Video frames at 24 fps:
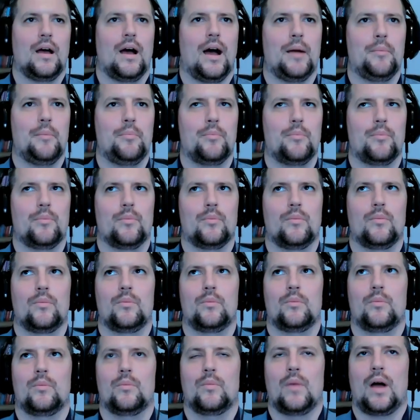I'm
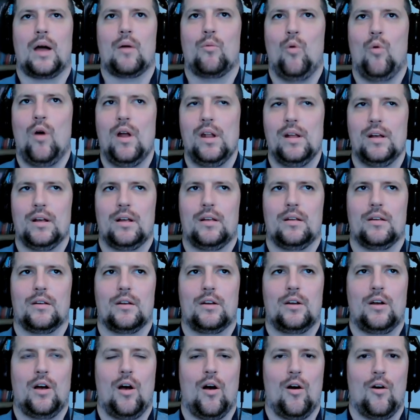I want to
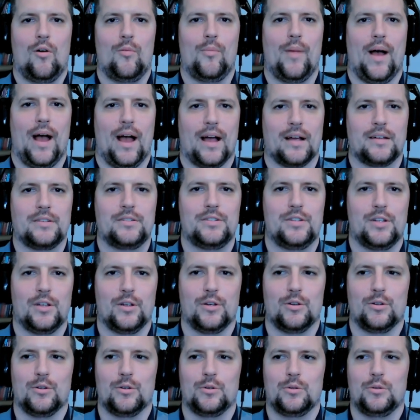call back
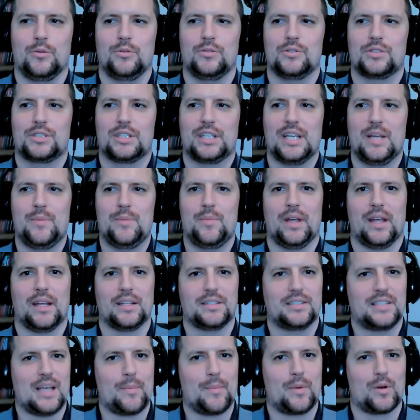to sleeping
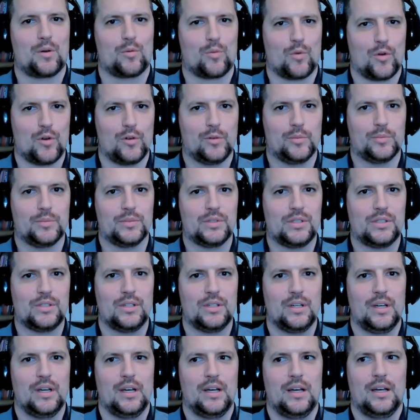in separate
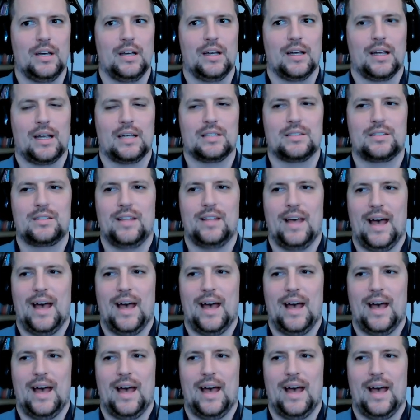rooms because